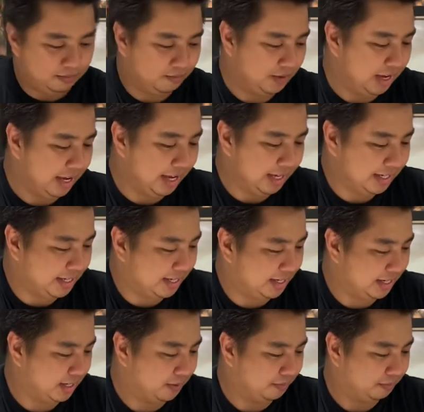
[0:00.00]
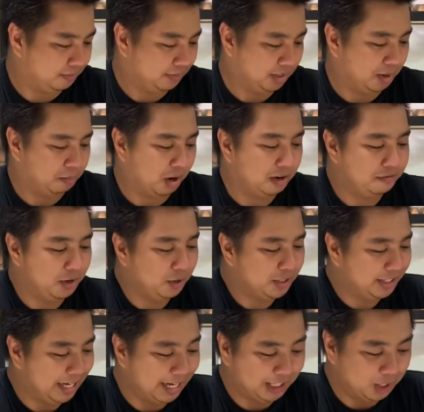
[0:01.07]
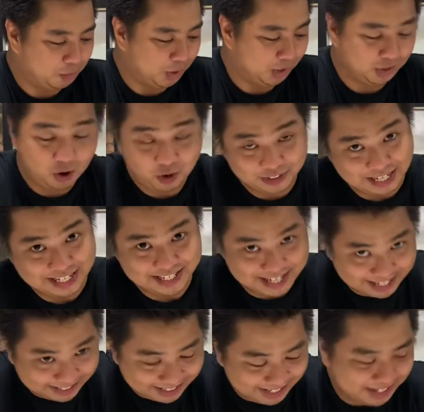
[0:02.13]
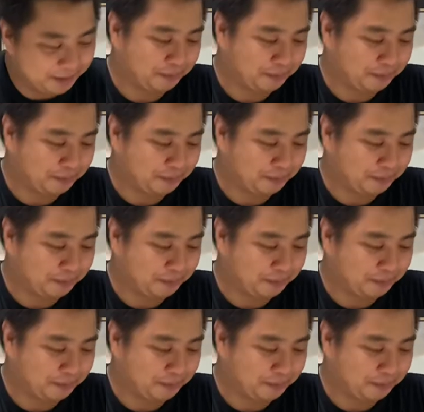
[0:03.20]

is the marvelous Ketel One Cocktail Set,